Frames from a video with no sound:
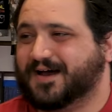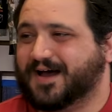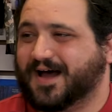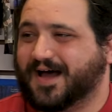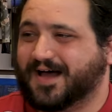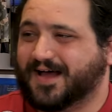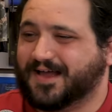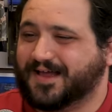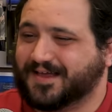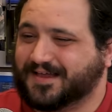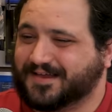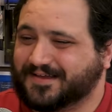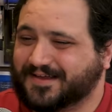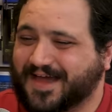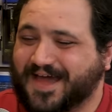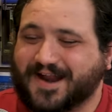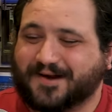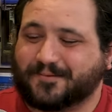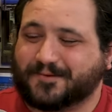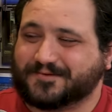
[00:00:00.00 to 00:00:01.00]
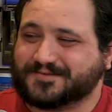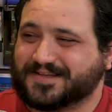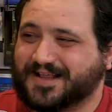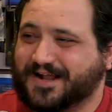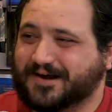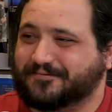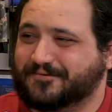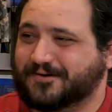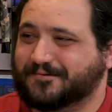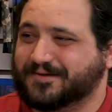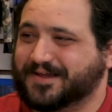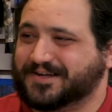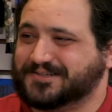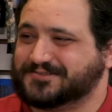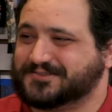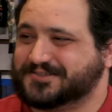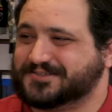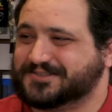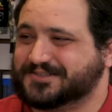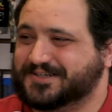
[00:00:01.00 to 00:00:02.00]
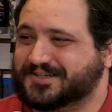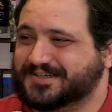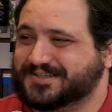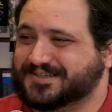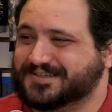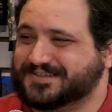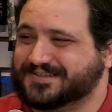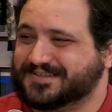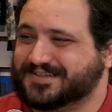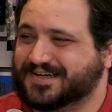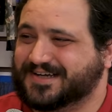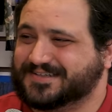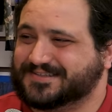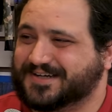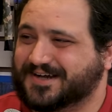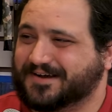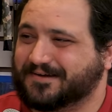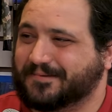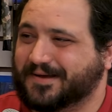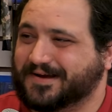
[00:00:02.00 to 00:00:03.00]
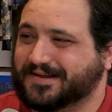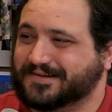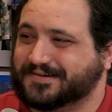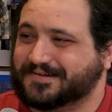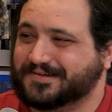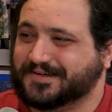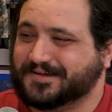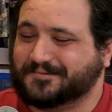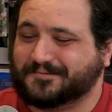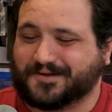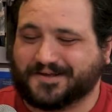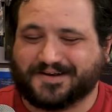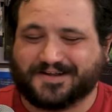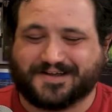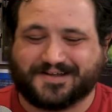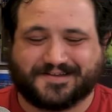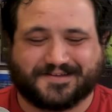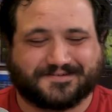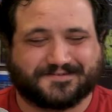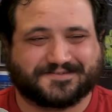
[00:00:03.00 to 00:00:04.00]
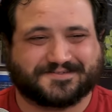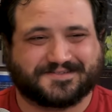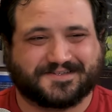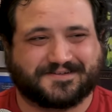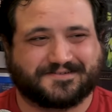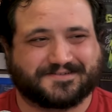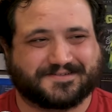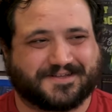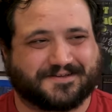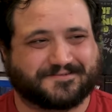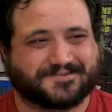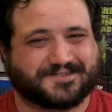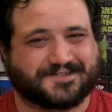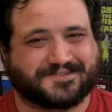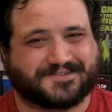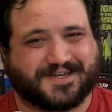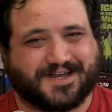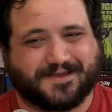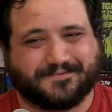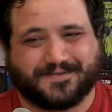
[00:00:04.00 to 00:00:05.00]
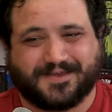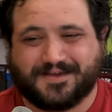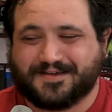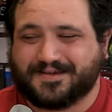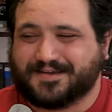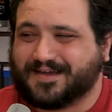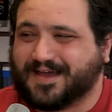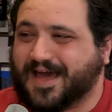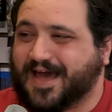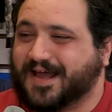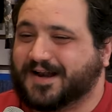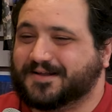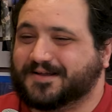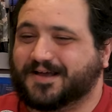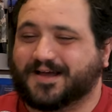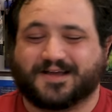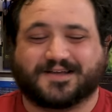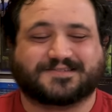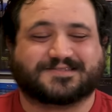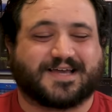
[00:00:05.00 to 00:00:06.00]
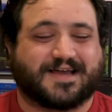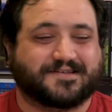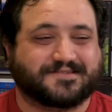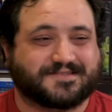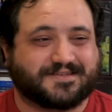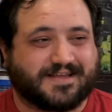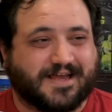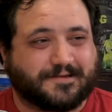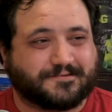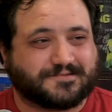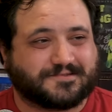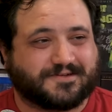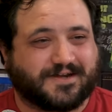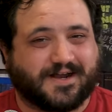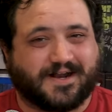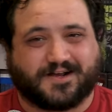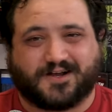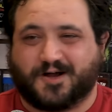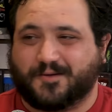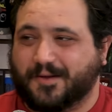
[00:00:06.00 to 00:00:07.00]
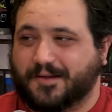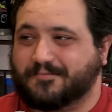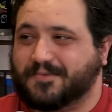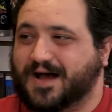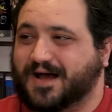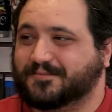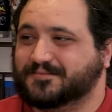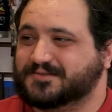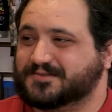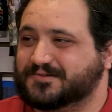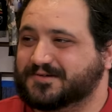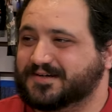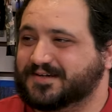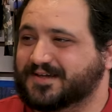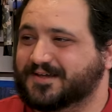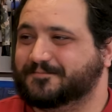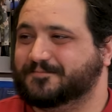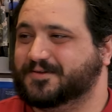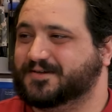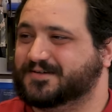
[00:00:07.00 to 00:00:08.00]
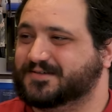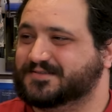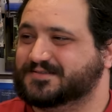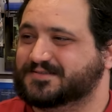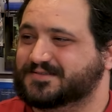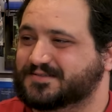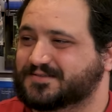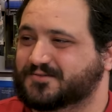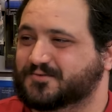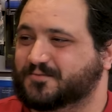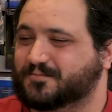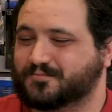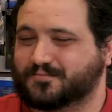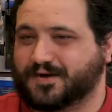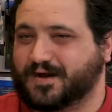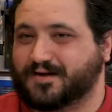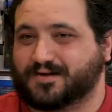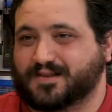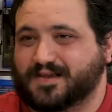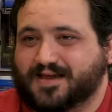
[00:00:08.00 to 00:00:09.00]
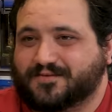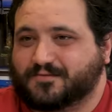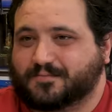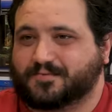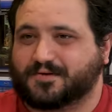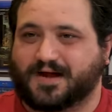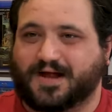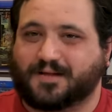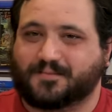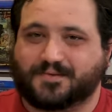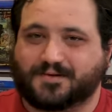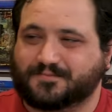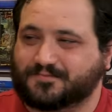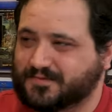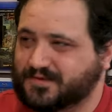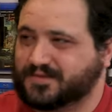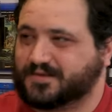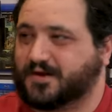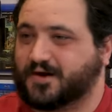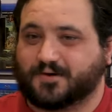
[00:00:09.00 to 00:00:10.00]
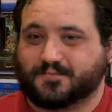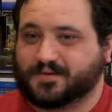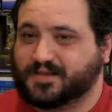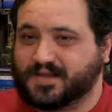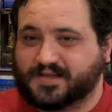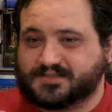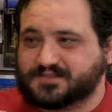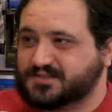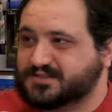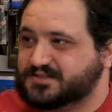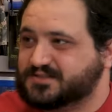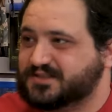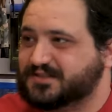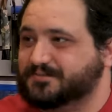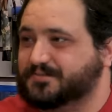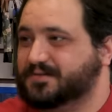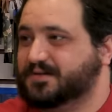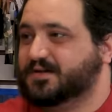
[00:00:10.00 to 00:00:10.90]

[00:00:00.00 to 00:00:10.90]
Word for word: Uh, Hannibal's a lot of fun. We had Trisha on here uh, talking about Italy and whatnot. That was that was, that was a good time. Han- uh, Silence of the Lambs was great. I called my mom during it because you apparently have a problem with our relationship